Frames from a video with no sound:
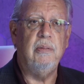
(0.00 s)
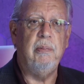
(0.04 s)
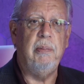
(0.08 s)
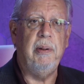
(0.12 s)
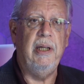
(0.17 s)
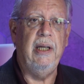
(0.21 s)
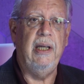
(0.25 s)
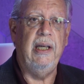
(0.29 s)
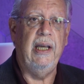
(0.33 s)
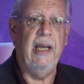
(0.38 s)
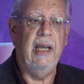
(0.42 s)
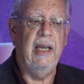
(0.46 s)

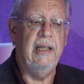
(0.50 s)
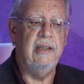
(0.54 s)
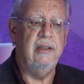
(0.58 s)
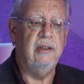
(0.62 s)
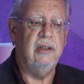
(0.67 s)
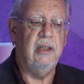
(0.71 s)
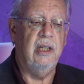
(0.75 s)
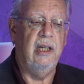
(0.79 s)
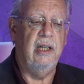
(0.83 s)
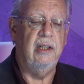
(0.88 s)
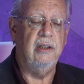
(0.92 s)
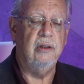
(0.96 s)
being
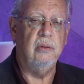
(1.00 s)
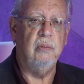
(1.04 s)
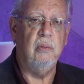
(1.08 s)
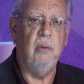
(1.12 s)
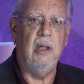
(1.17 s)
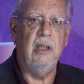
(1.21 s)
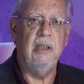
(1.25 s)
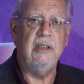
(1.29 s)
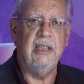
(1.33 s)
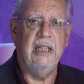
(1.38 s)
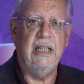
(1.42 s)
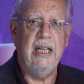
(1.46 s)
as
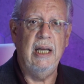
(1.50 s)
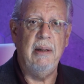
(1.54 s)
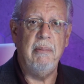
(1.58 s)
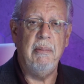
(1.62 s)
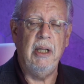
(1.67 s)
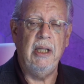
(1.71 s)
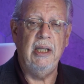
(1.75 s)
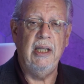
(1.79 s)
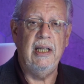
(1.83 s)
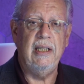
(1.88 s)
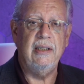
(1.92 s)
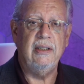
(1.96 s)
well as an
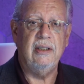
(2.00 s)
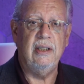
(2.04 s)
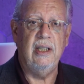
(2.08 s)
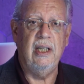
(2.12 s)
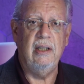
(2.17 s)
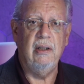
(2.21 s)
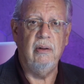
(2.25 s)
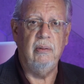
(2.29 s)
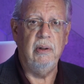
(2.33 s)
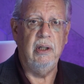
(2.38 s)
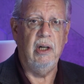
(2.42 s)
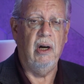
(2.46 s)
MLS,
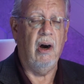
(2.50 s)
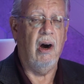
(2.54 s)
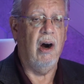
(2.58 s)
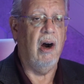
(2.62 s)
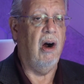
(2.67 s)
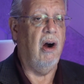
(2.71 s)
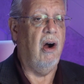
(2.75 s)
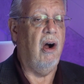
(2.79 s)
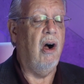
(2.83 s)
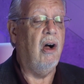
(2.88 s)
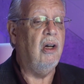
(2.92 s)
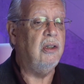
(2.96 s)
we
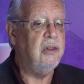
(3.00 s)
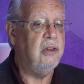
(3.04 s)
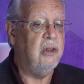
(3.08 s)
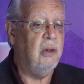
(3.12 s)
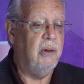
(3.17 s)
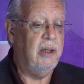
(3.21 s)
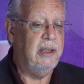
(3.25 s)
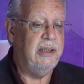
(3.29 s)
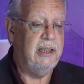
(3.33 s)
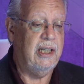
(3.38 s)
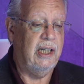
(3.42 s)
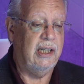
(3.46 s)
are
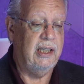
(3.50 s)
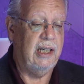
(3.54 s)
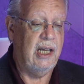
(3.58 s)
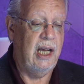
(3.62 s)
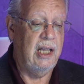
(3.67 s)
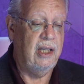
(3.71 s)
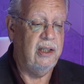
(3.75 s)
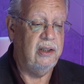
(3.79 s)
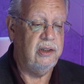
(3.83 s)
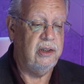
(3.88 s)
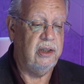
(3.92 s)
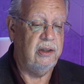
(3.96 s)
also a
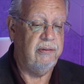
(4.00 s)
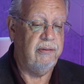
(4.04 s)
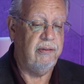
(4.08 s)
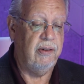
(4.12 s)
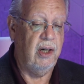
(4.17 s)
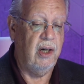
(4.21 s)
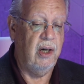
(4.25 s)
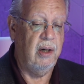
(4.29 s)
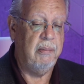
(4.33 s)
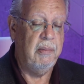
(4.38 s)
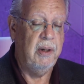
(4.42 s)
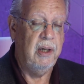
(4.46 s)
technology
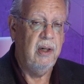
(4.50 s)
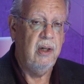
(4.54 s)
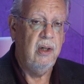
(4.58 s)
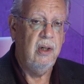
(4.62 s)
firm.